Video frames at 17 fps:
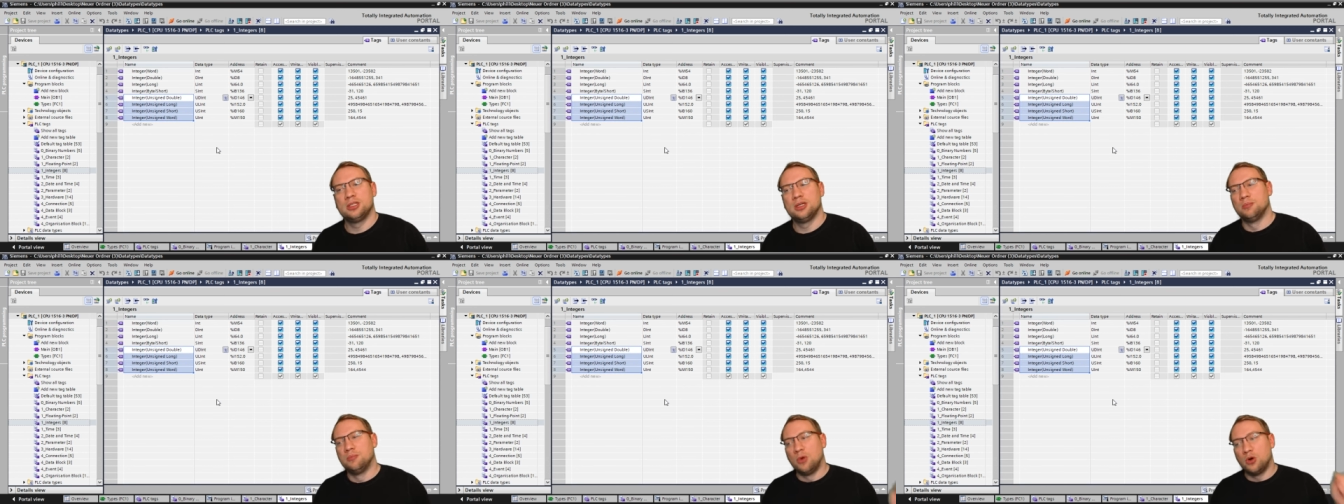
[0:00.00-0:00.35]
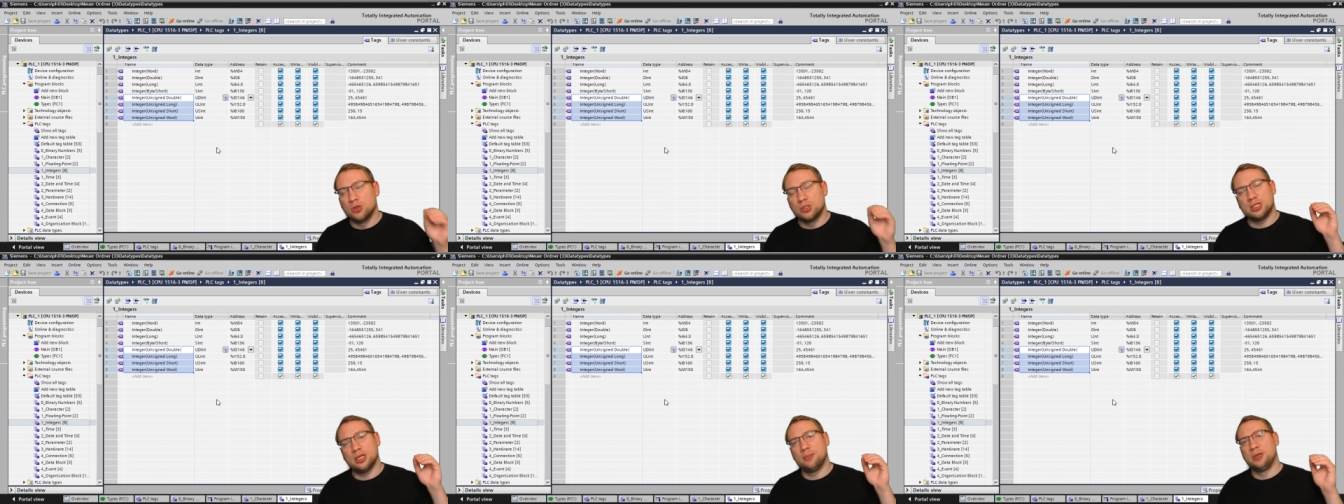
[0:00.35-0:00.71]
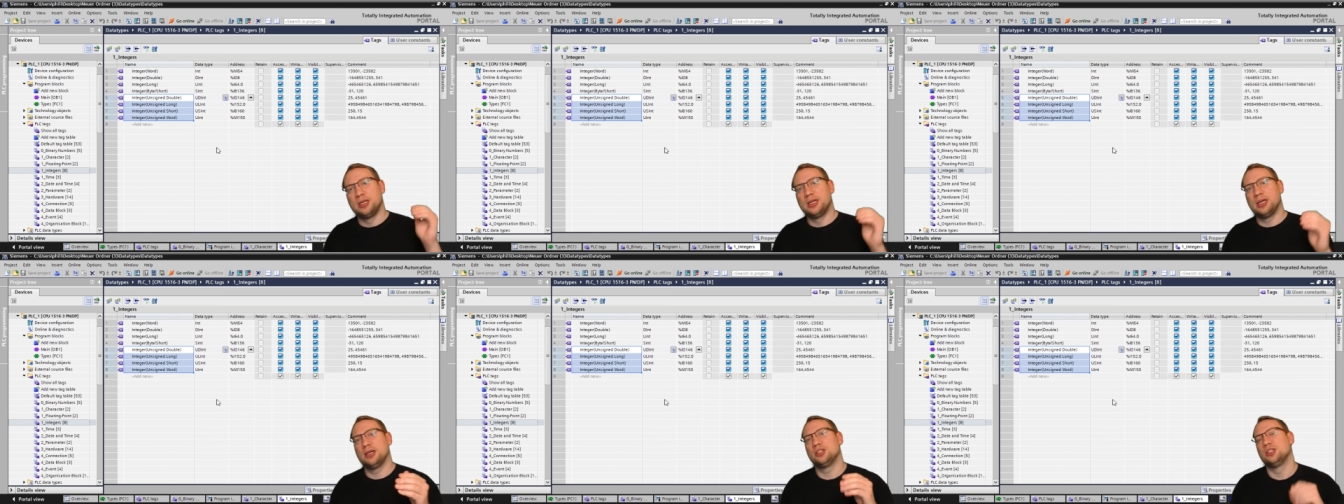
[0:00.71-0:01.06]
most
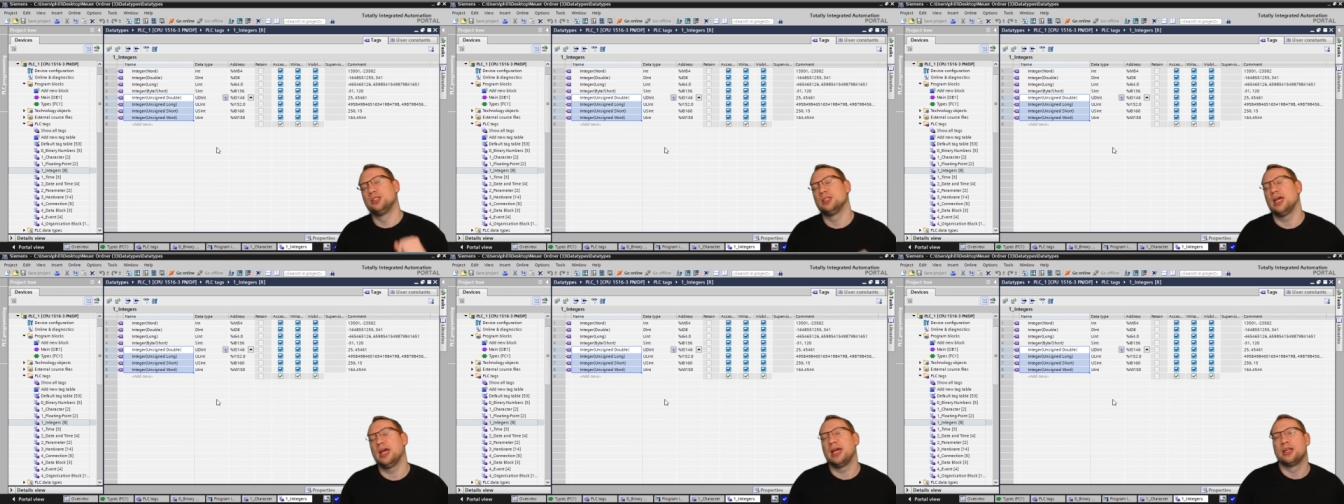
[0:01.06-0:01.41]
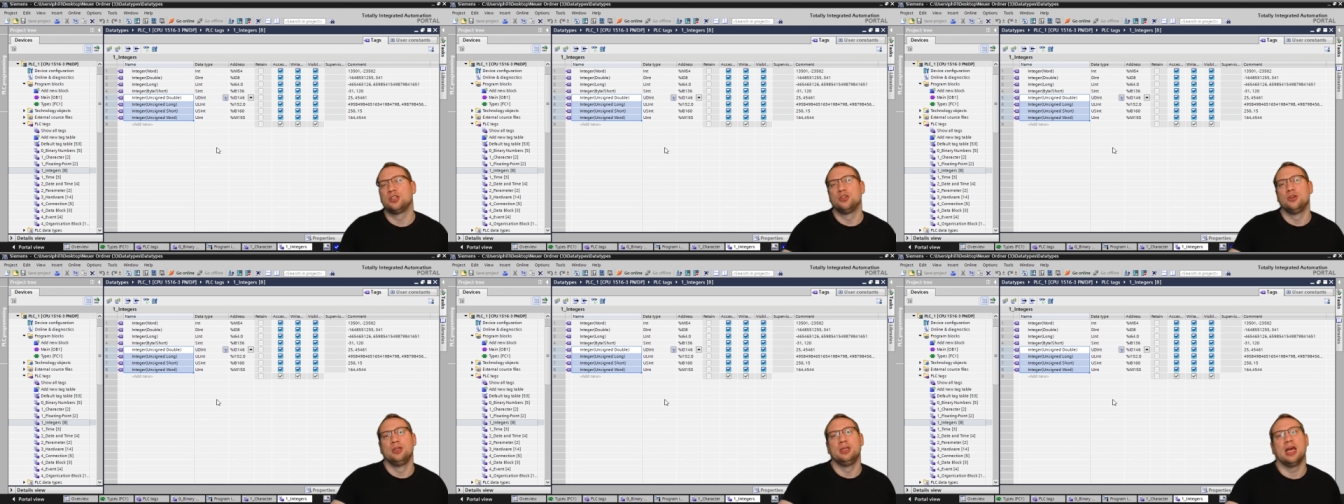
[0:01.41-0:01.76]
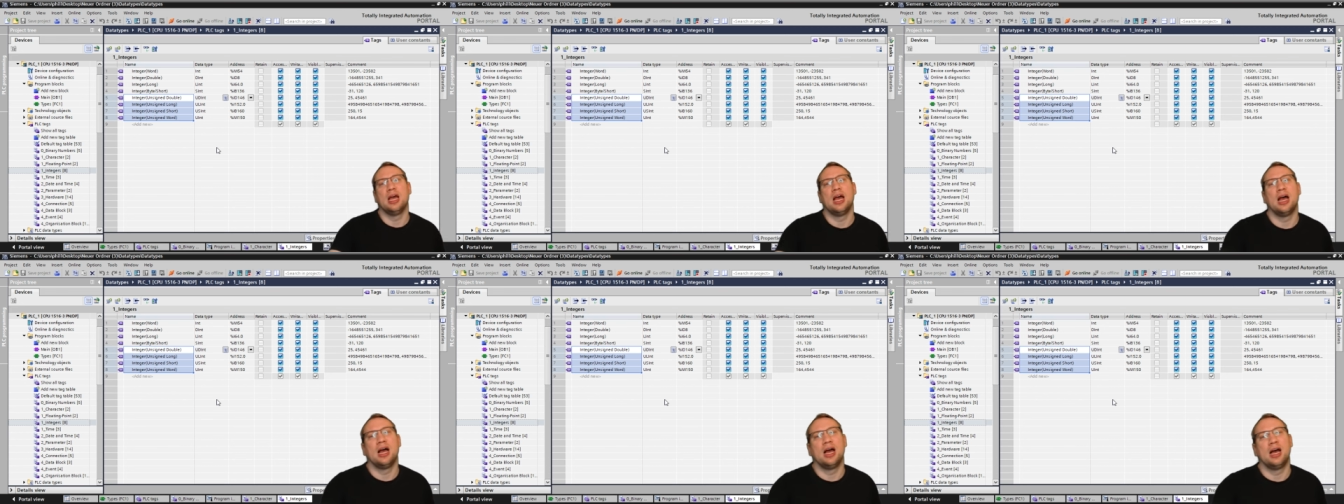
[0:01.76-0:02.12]
applications actually
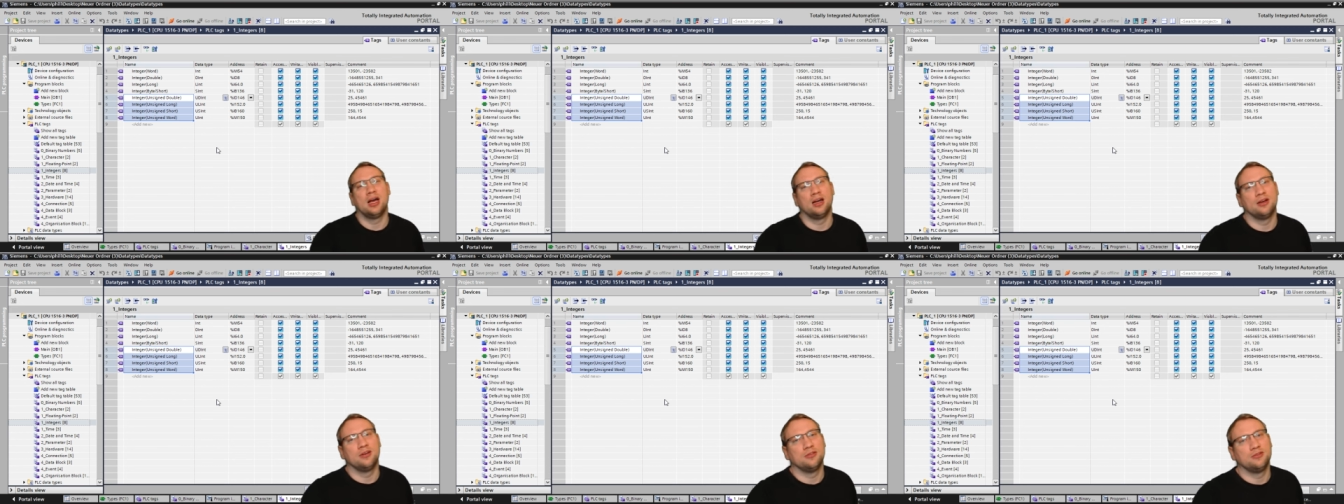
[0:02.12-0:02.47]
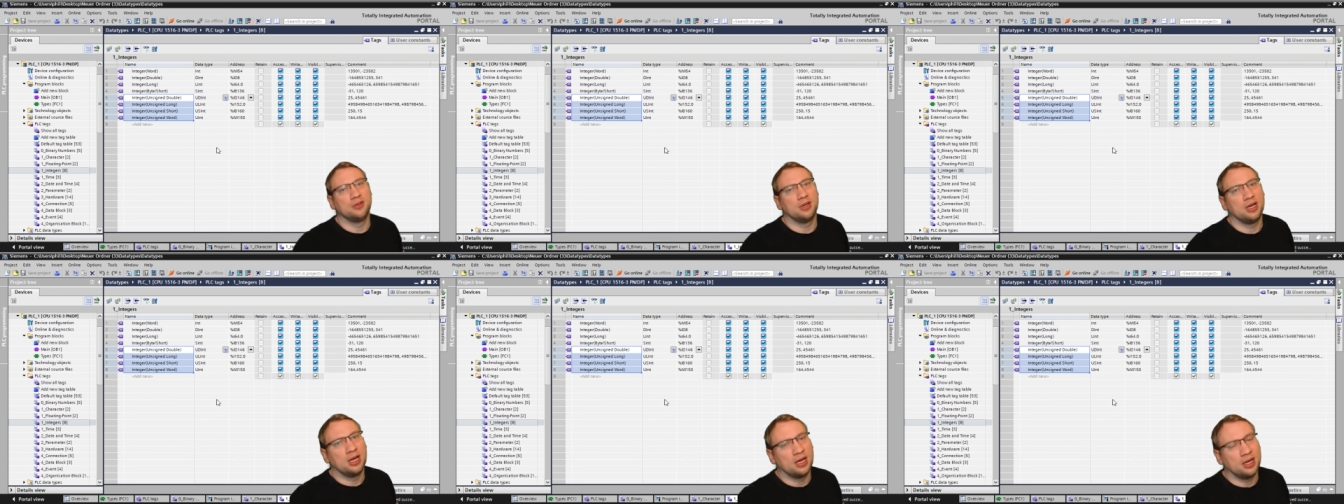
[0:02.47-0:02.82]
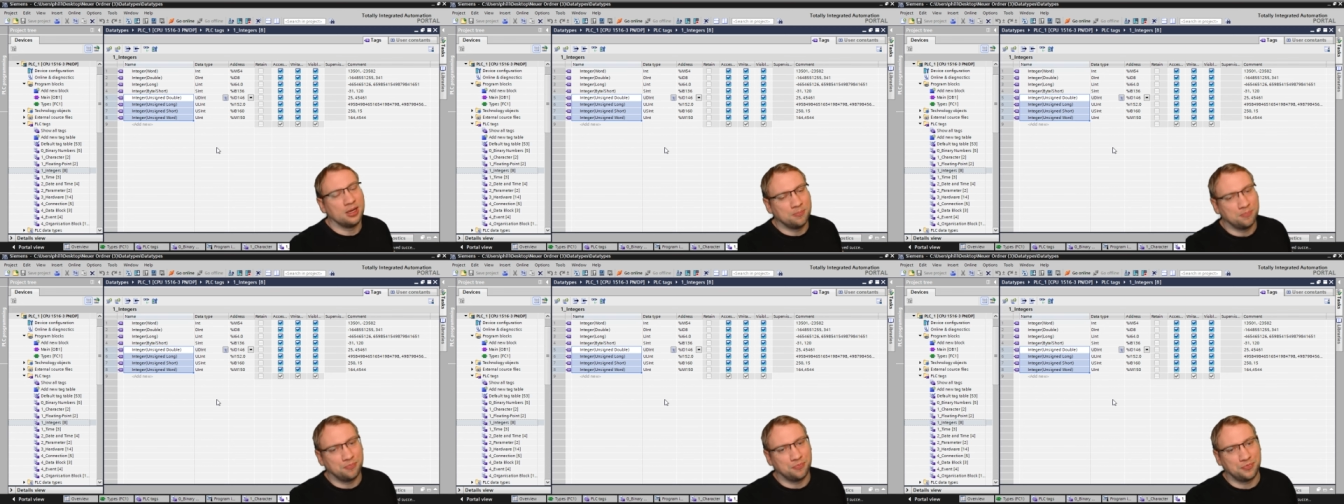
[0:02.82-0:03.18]
have
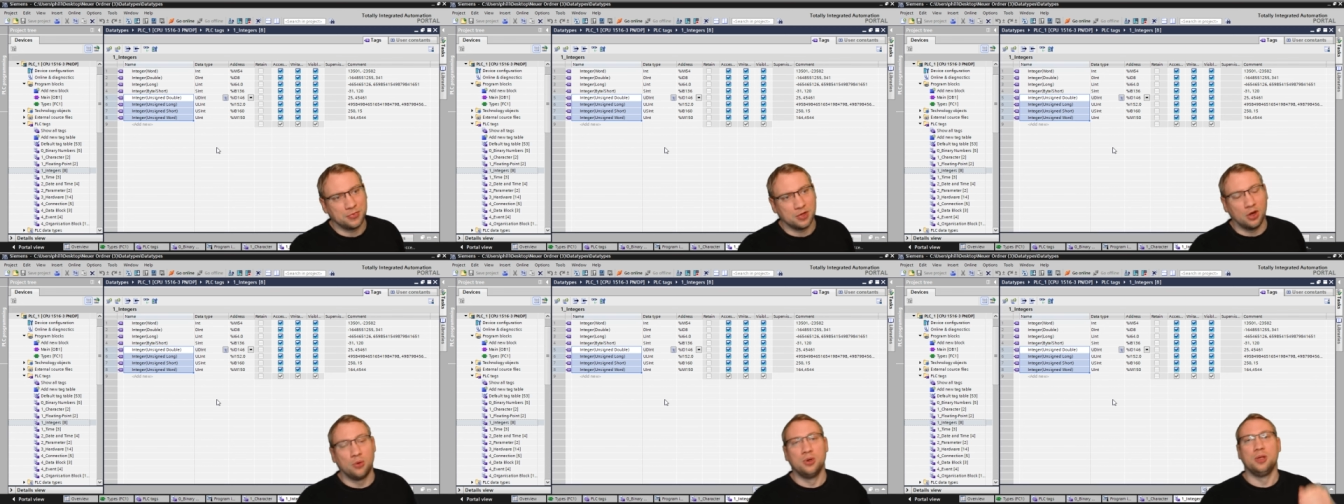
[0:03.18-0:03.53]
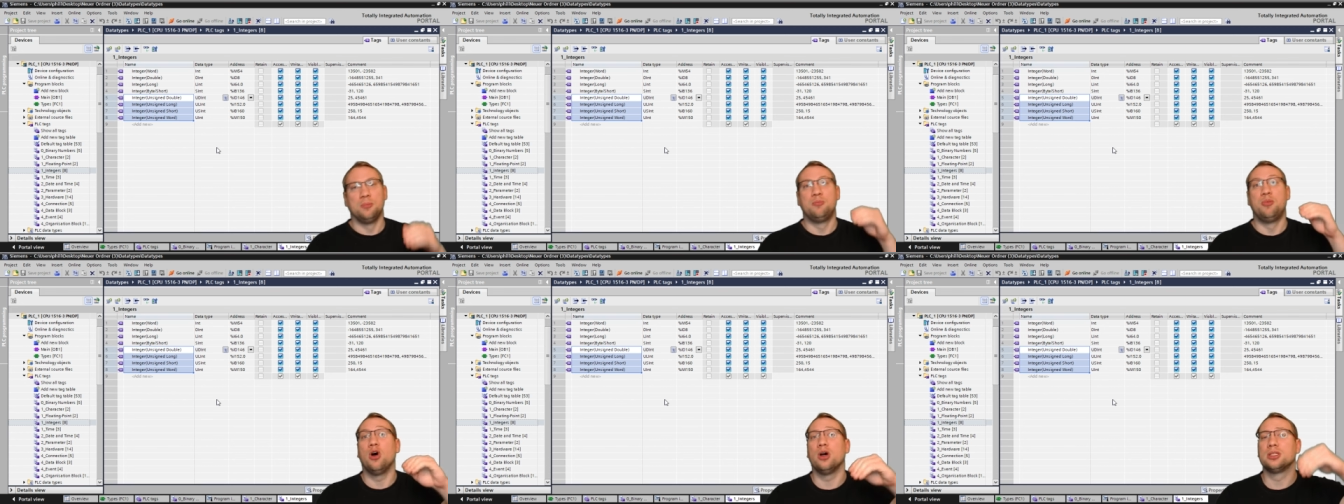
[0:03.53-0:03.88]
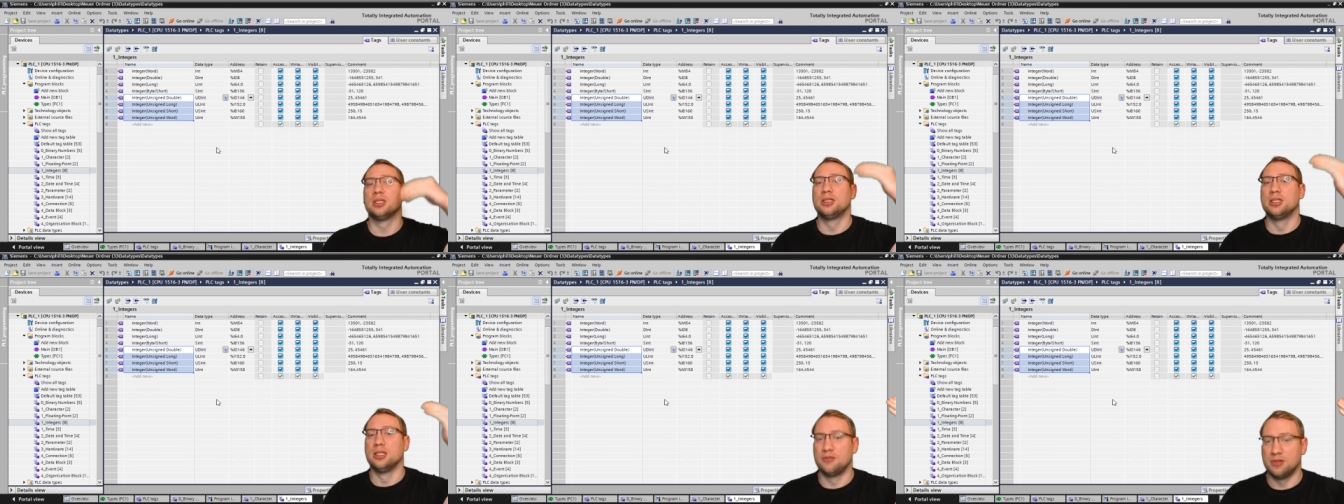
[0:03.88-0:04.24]
um, only
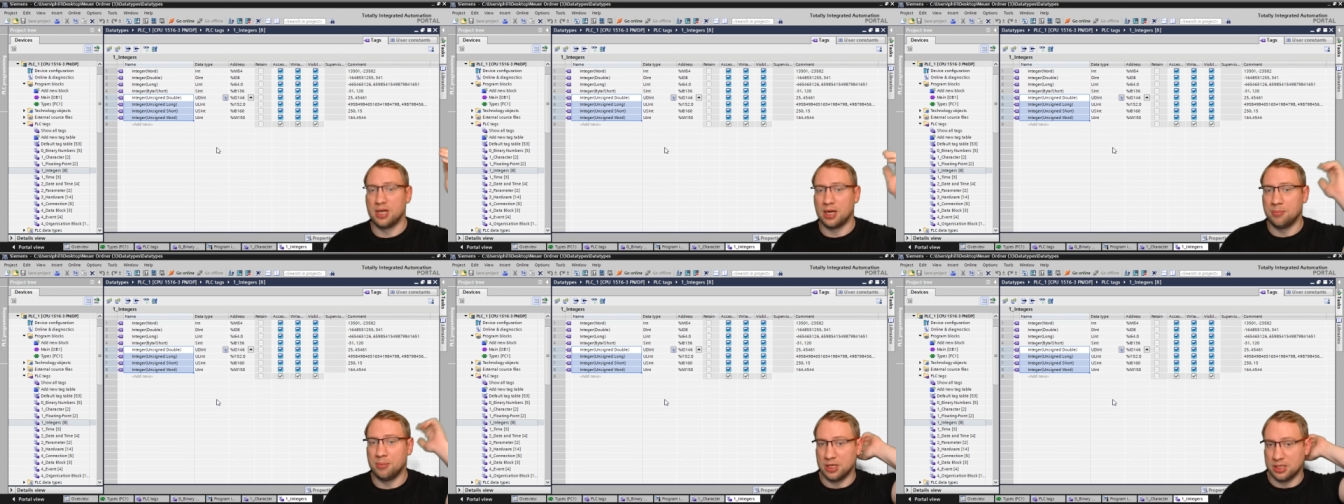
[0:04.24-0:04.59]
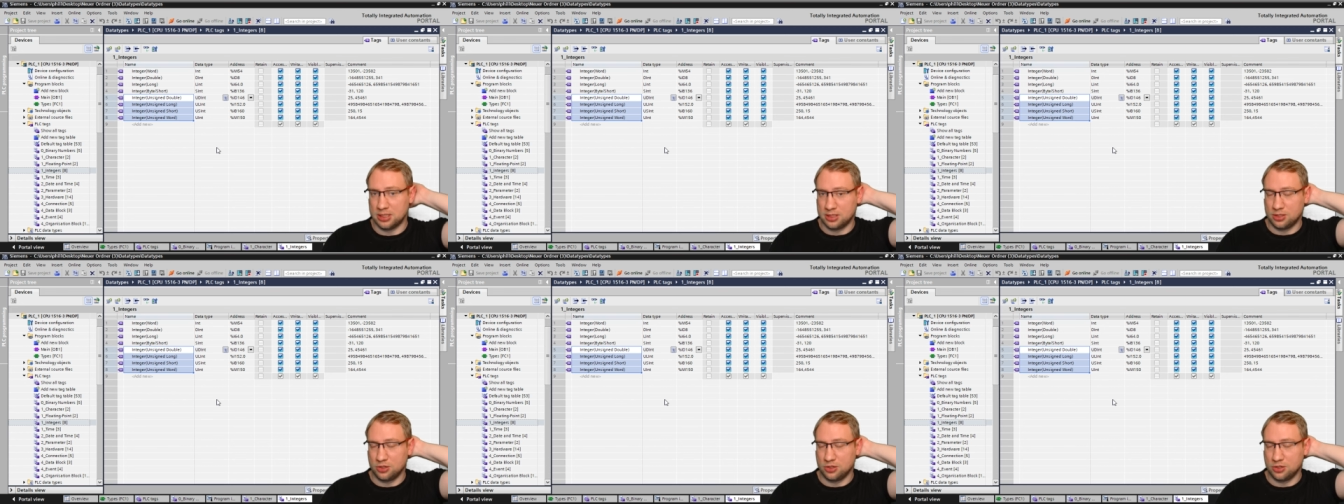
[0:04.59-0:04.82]
positive numbers.